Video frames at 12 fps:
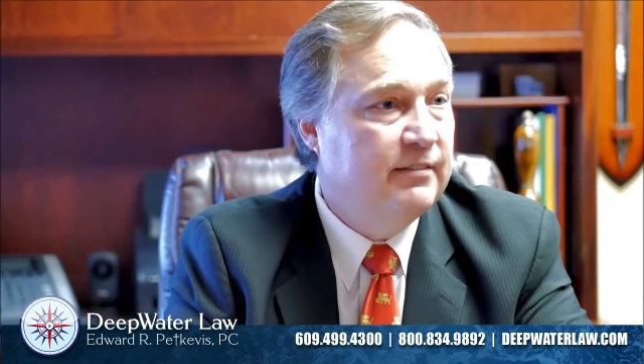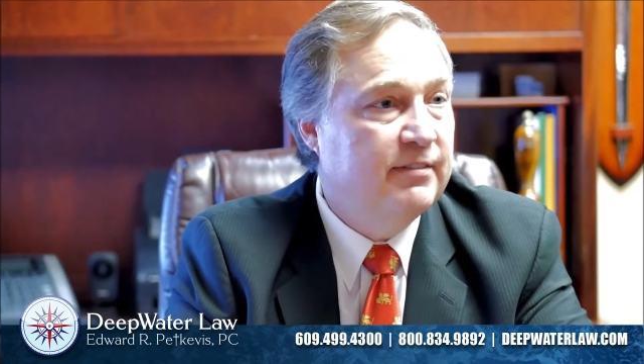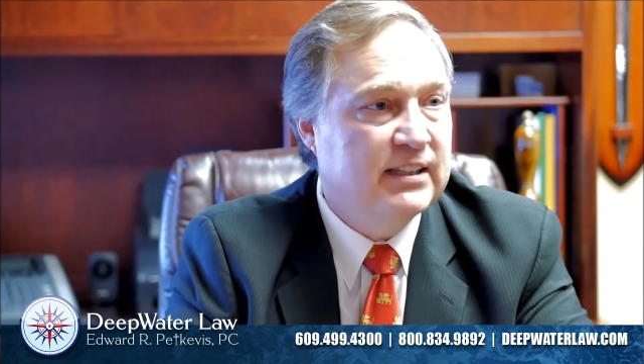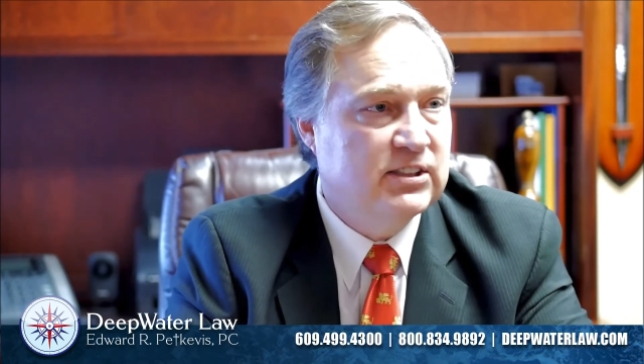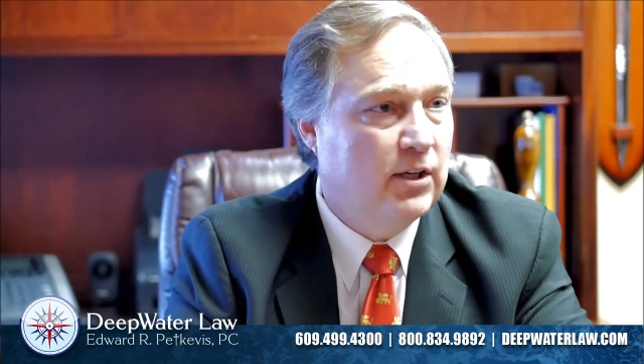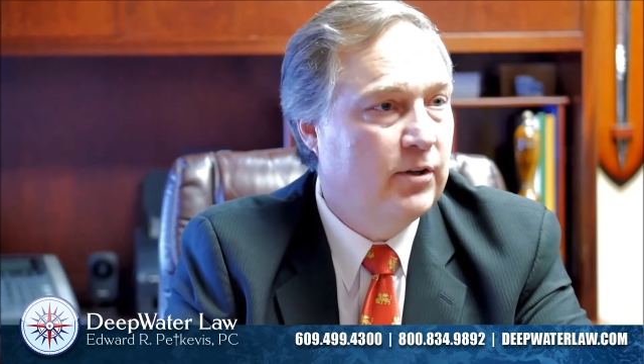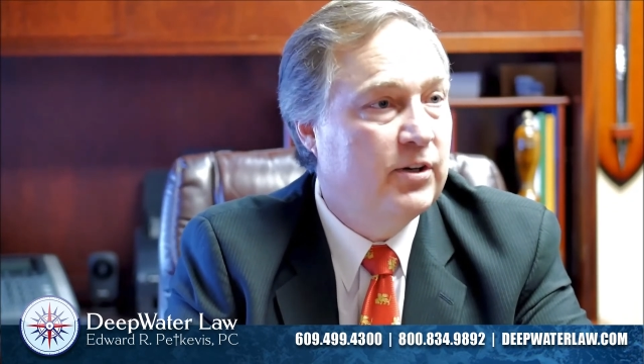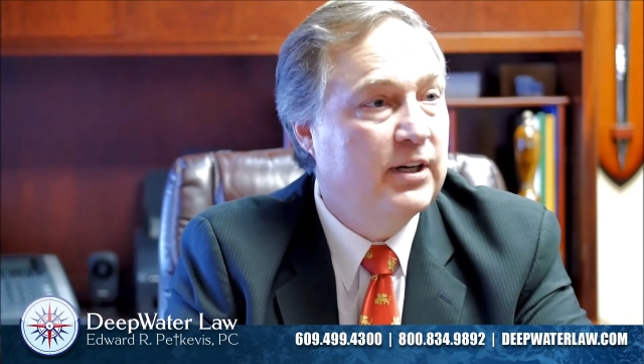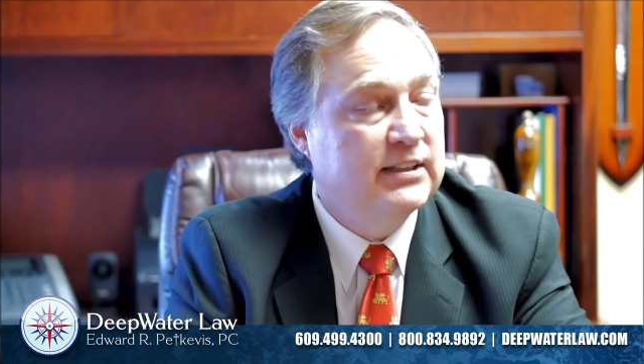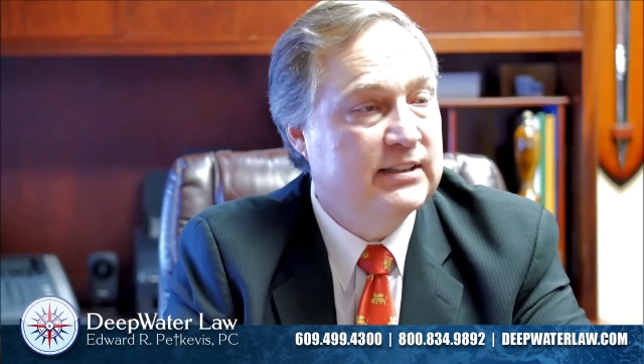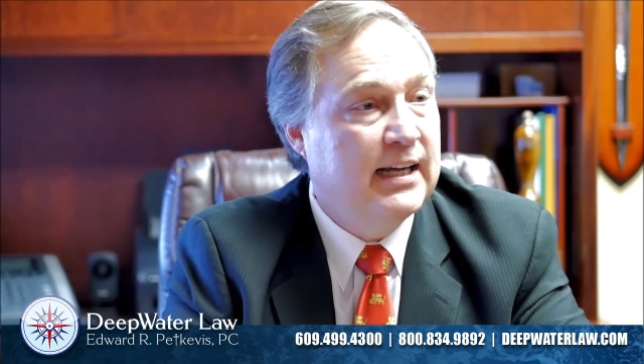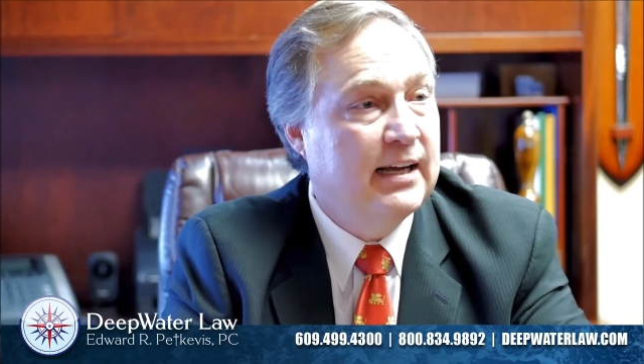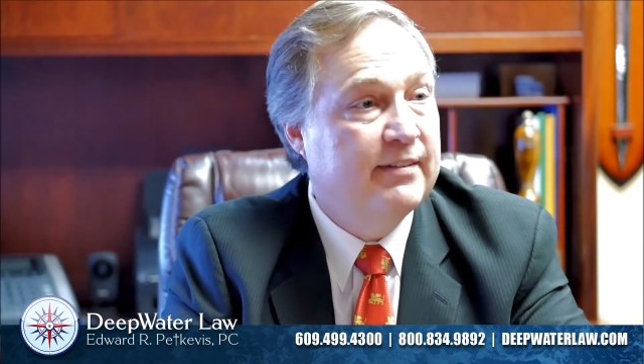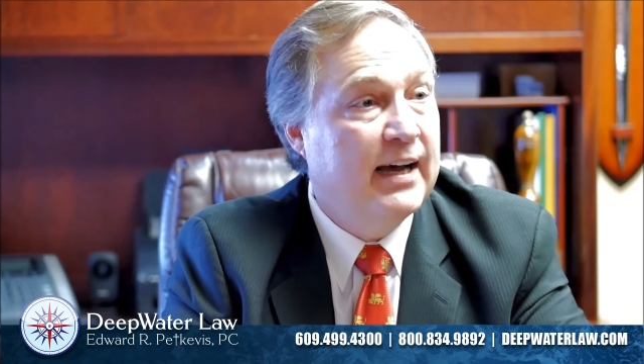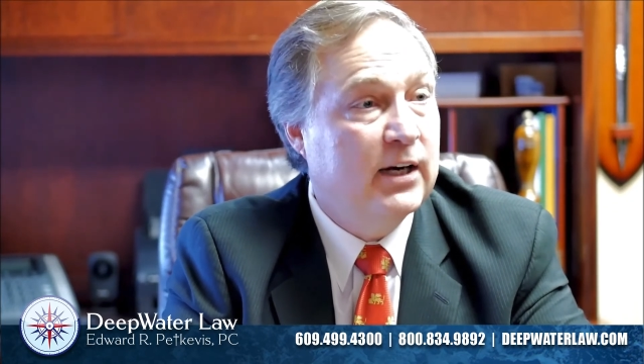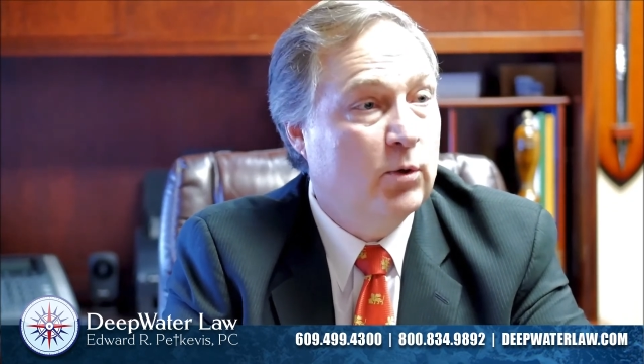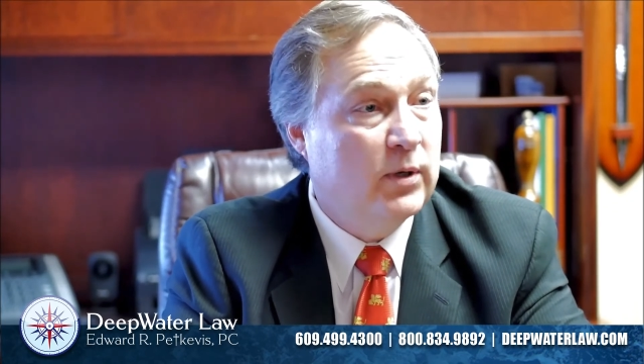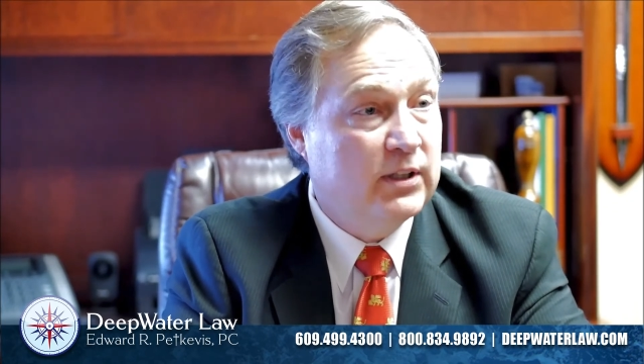vessel owner doesn't have
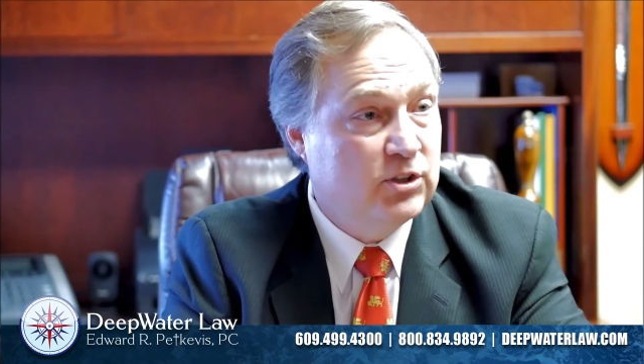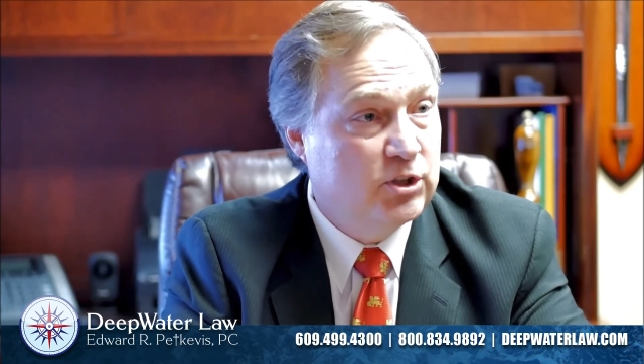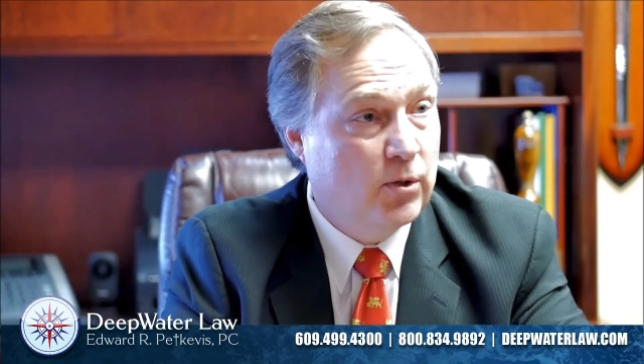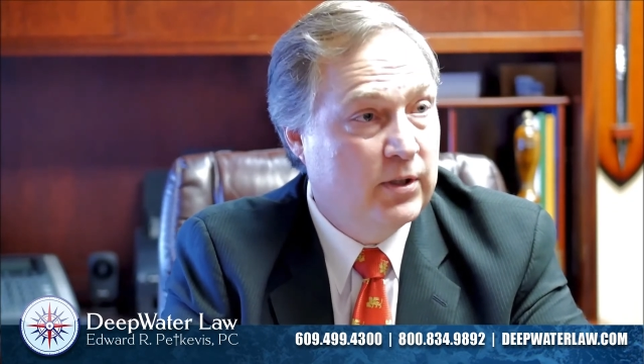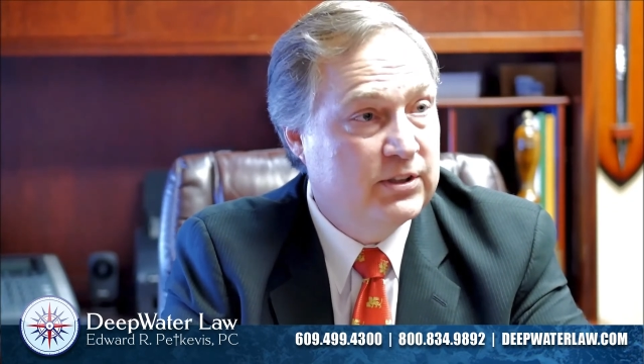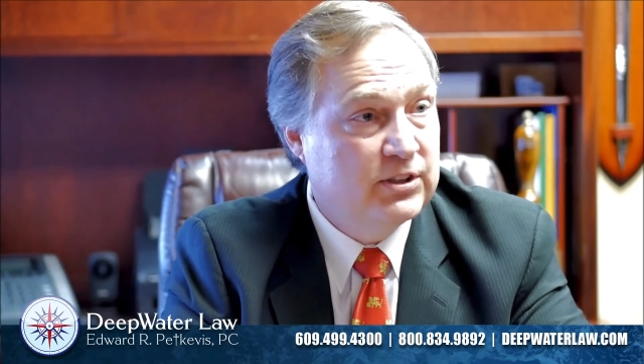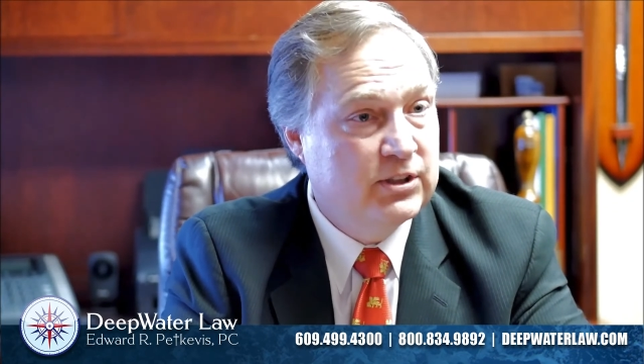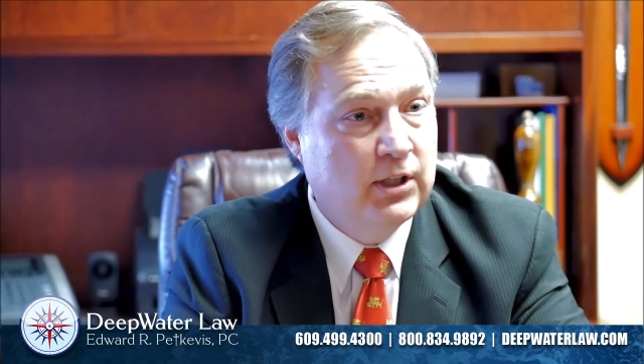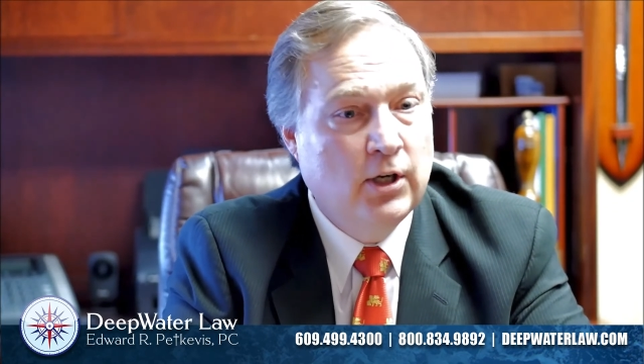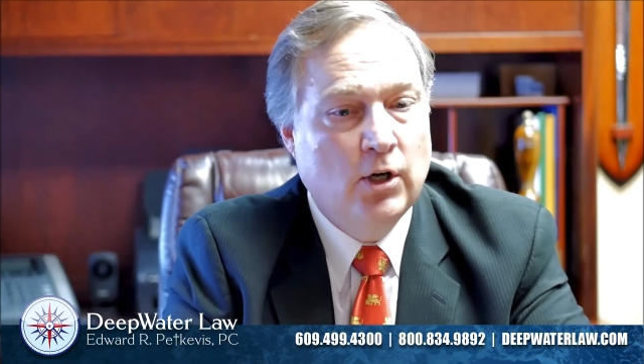adequate insurance,